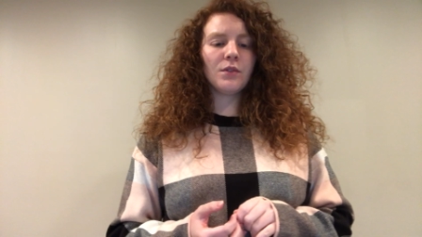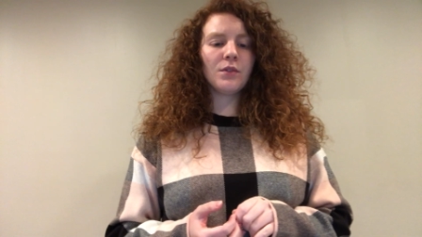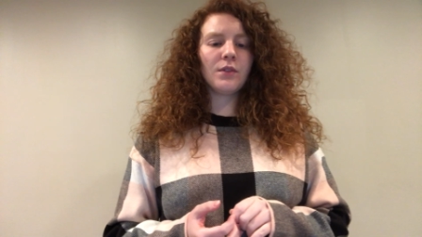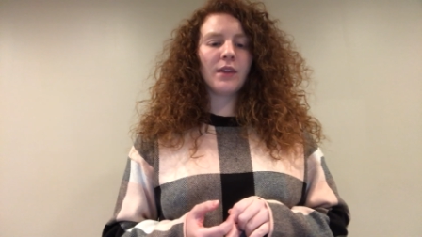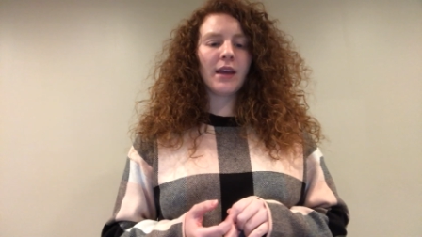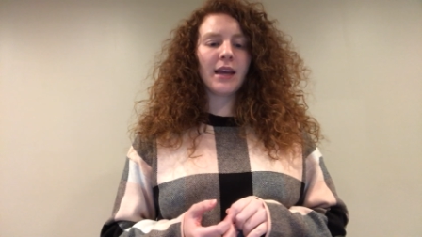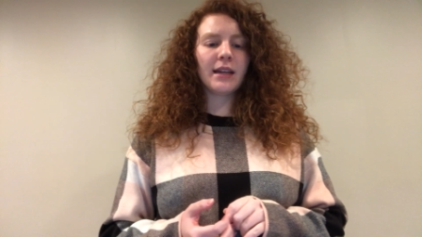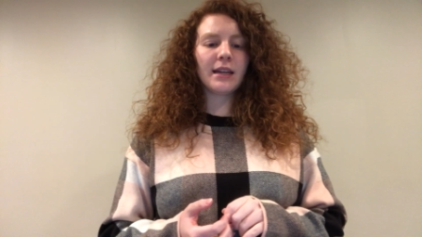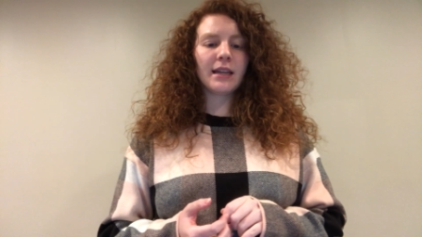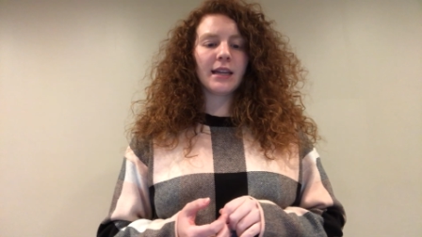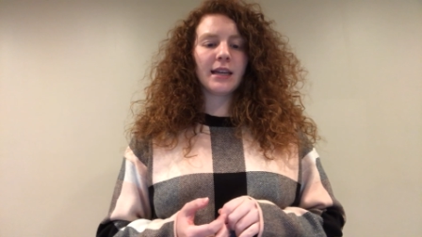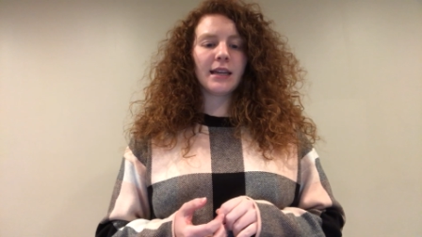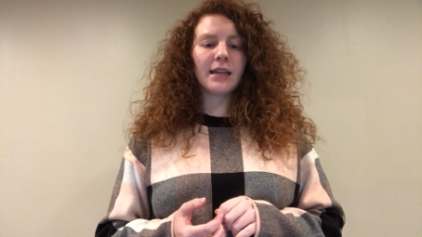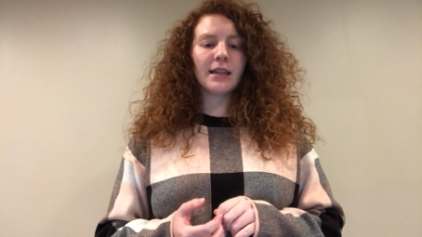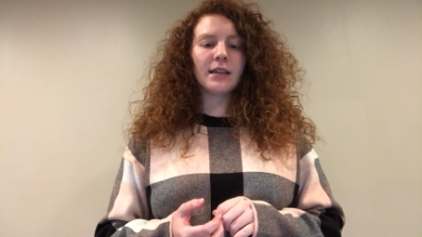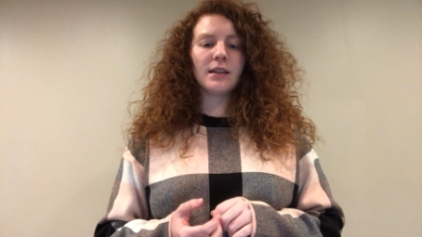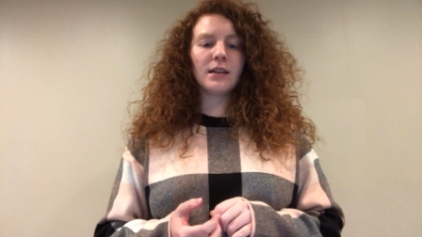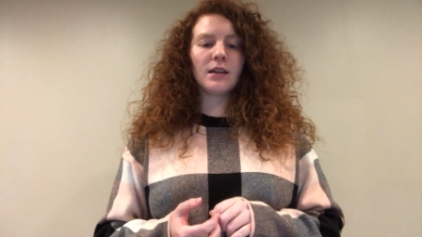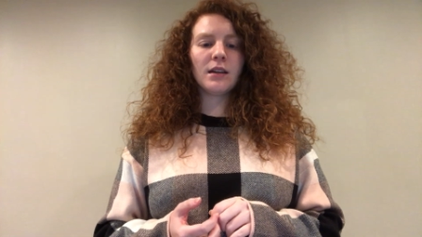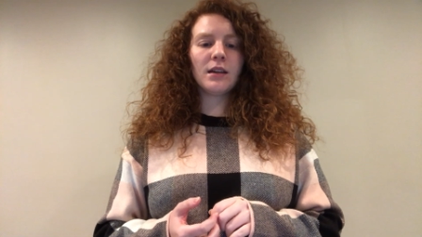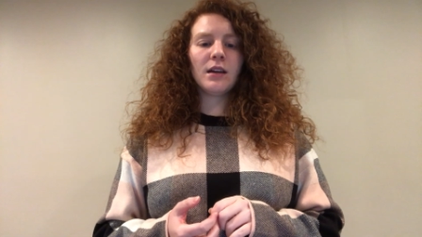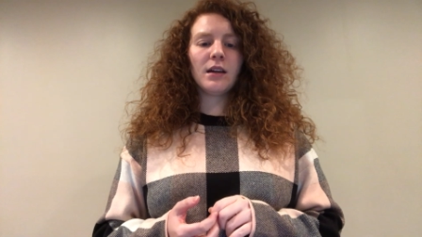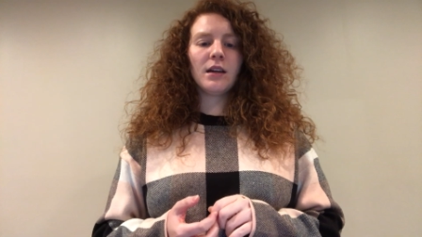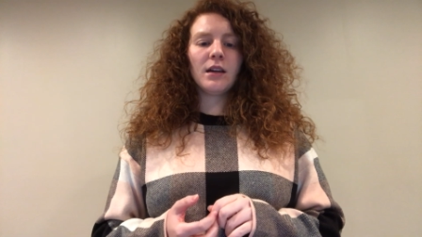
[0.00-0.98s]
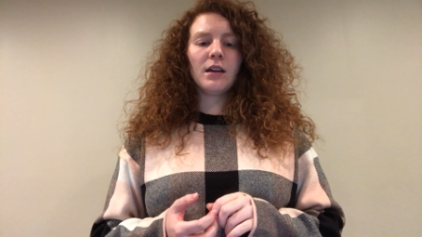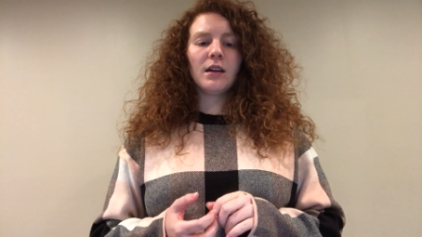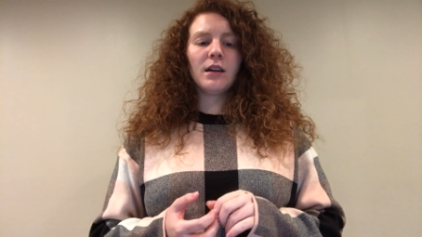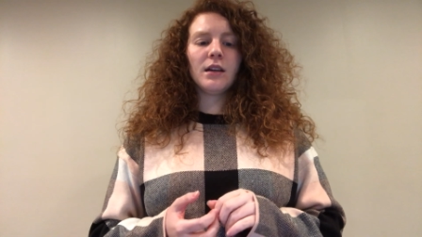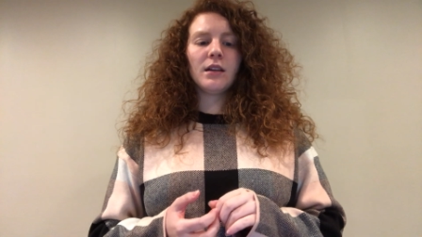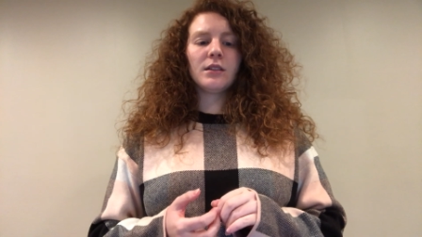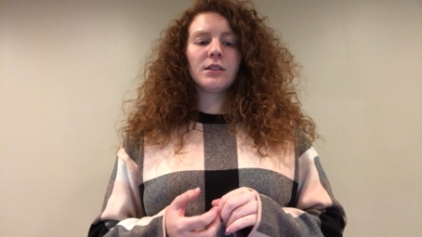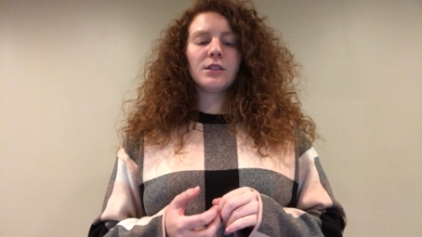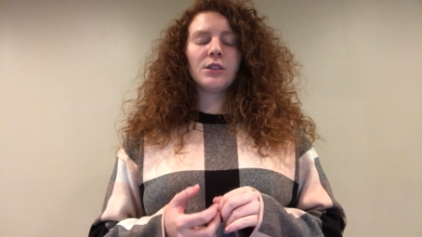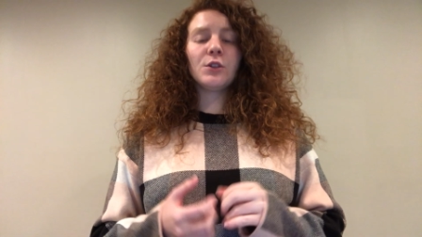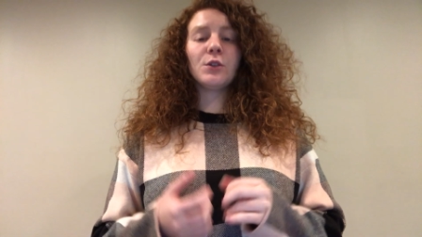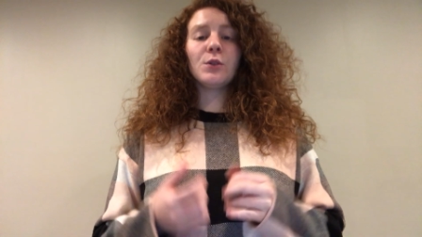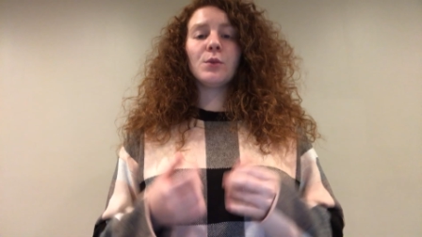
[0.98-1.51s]
They need
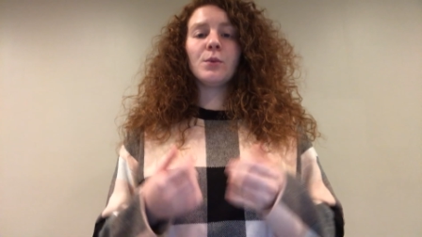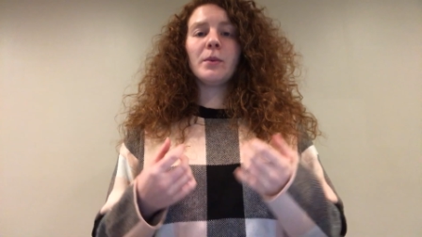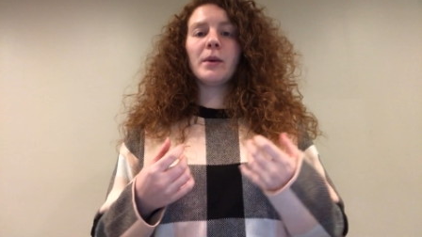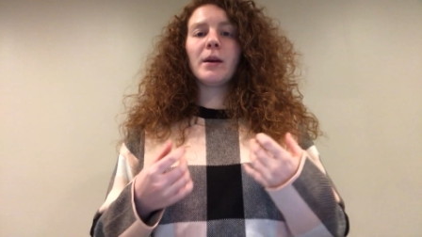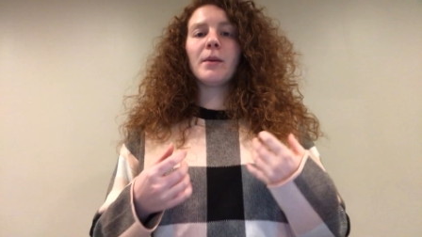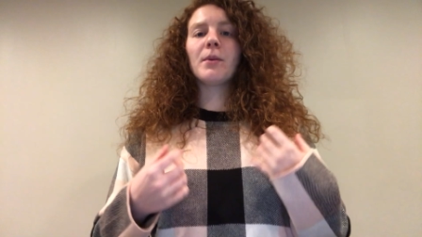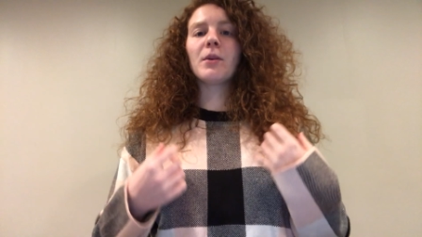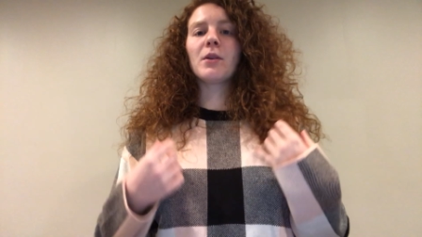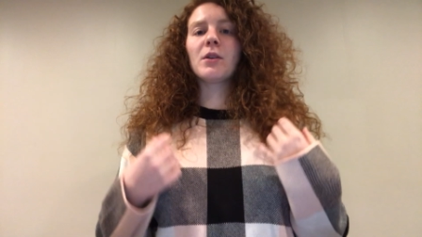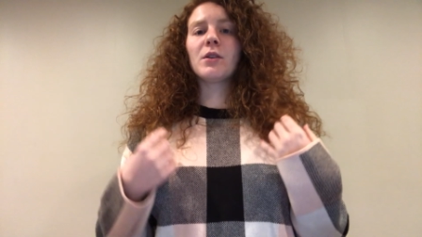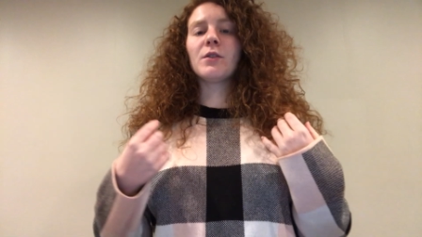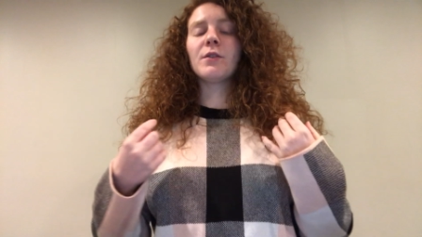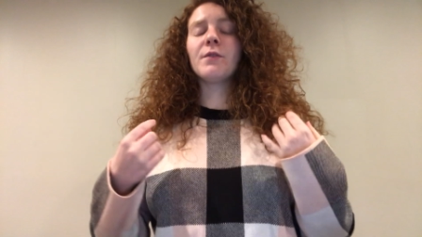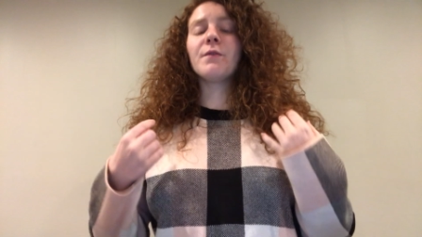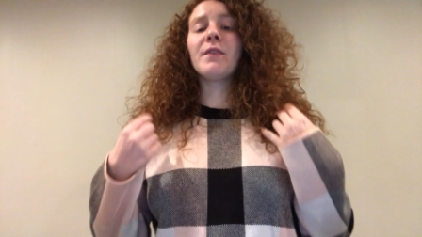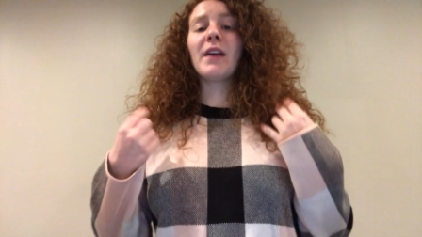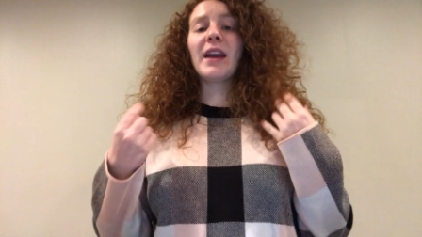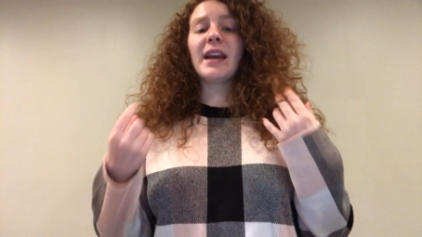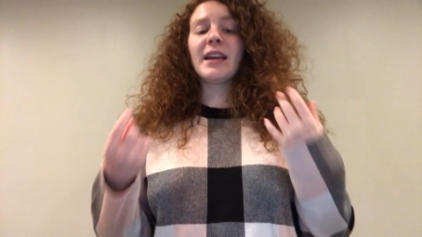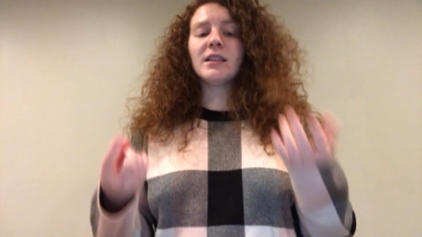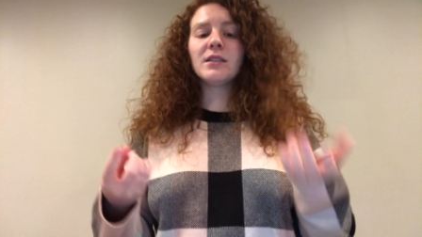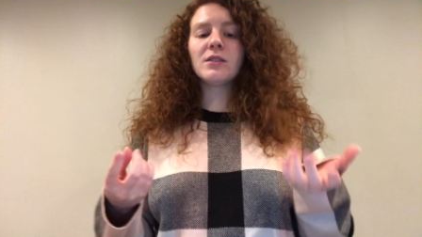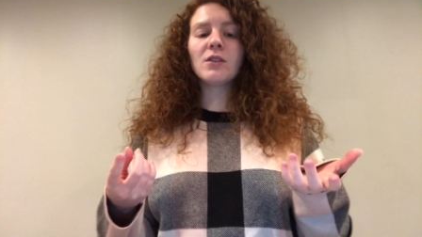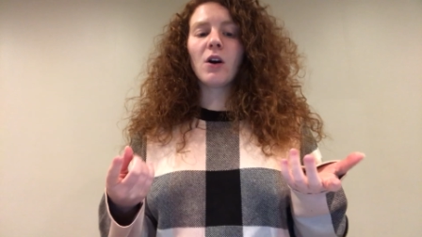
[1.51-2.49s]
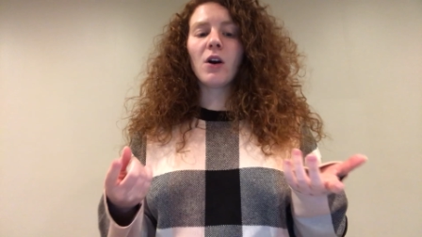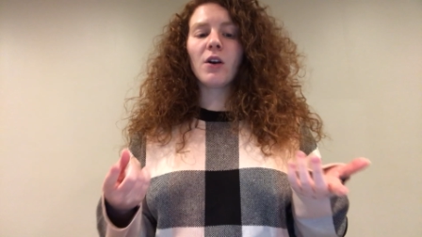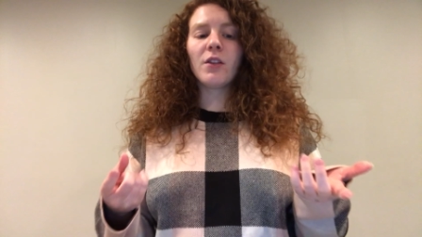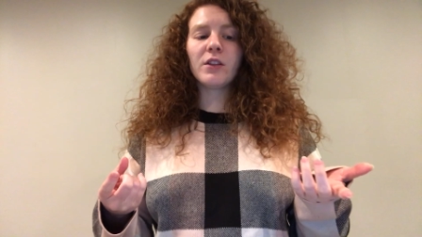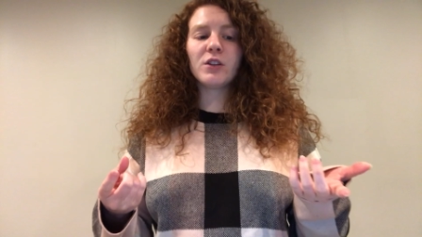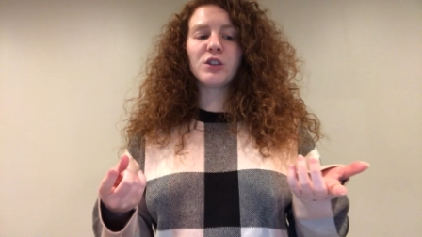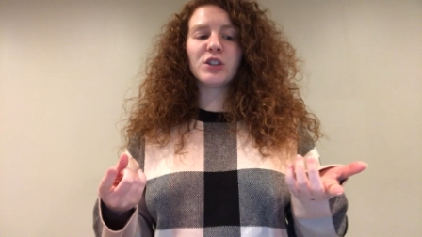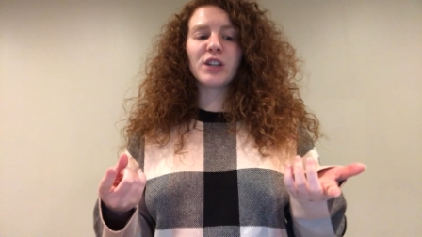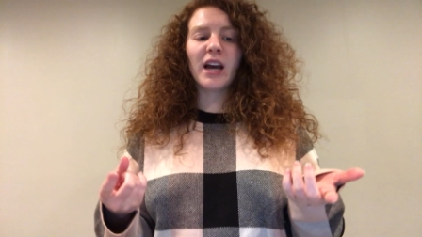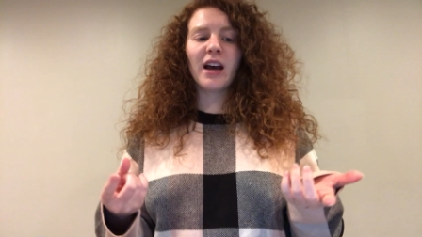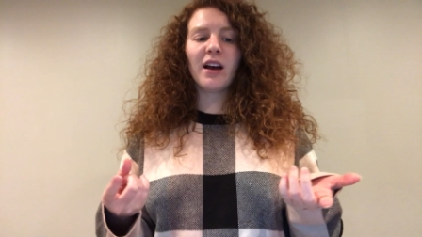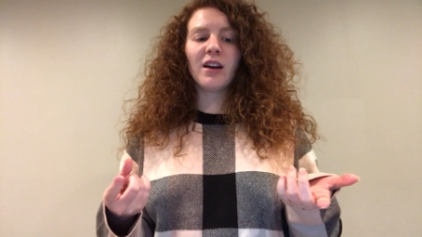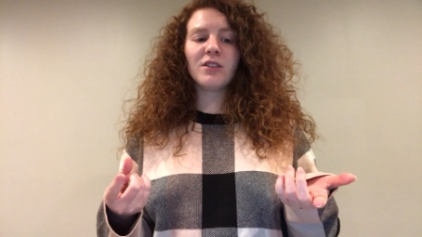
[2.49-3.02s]
to be able to face all the
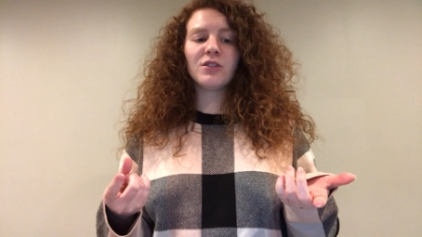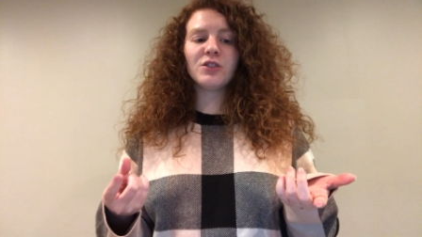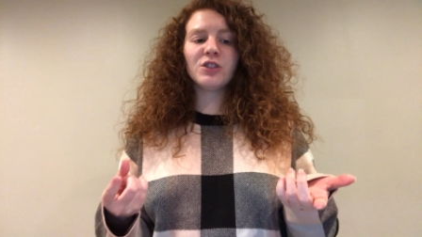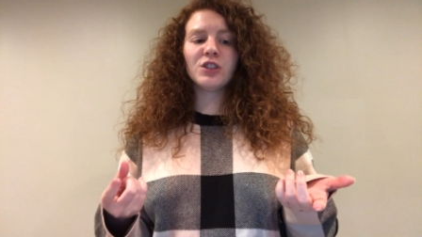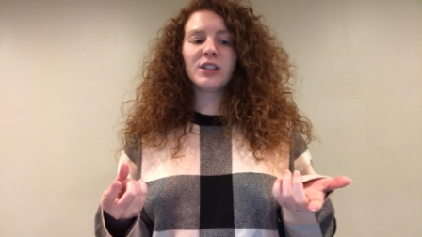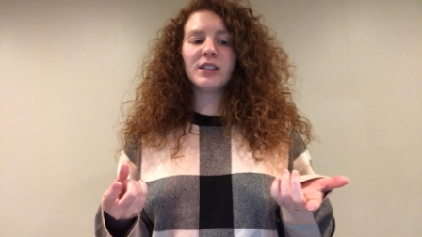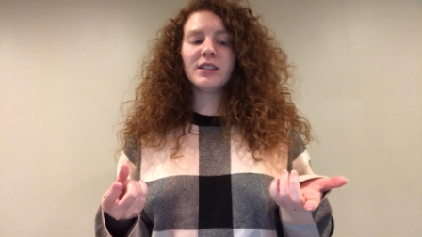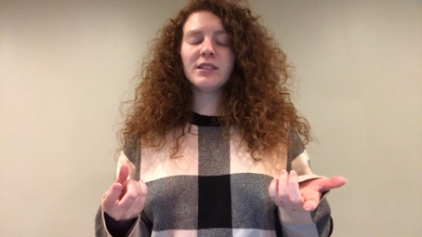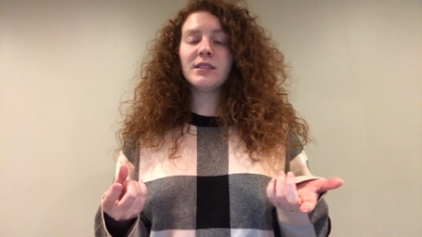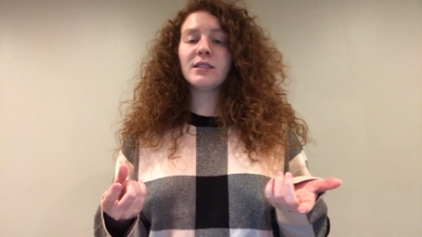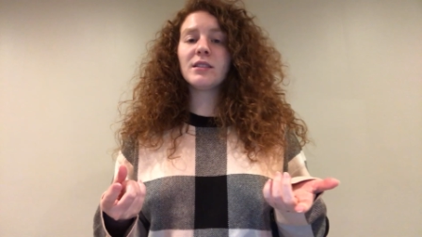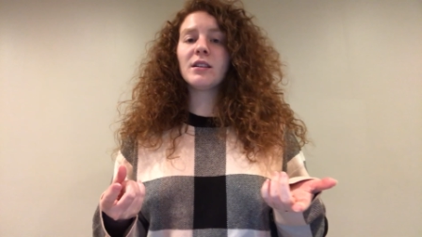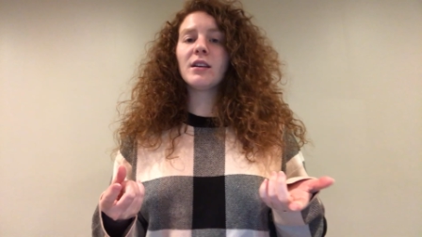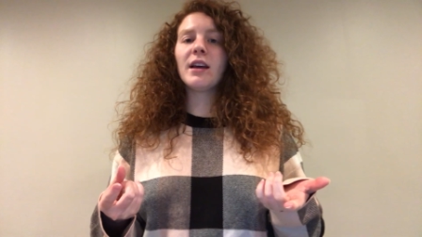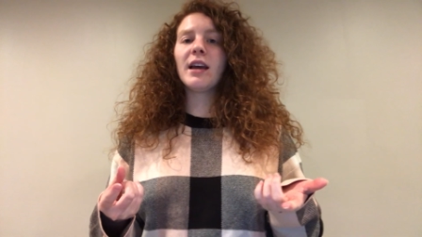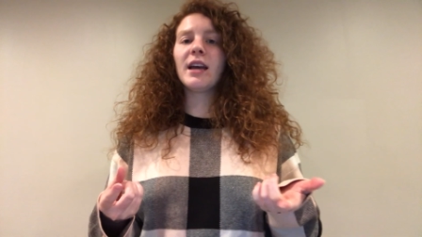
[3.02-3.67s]
challenges